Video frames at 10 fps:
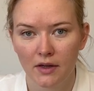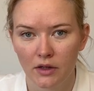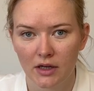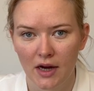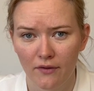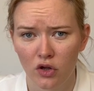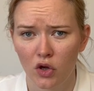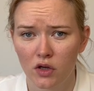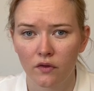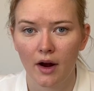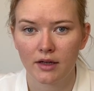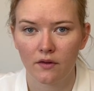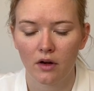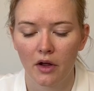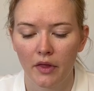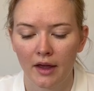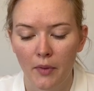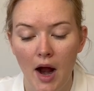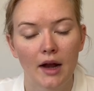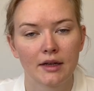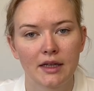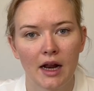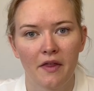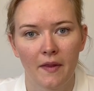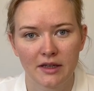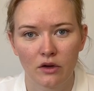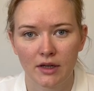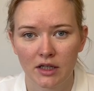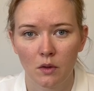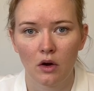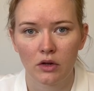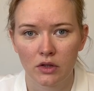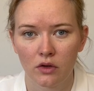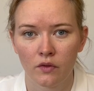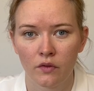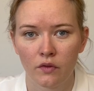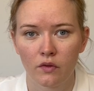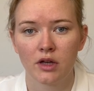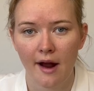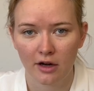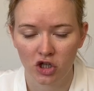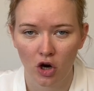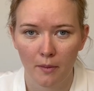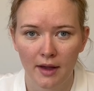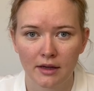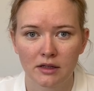I do actually have a huge variety of clothing brands, and I think this is because I do a lot of charity shopping,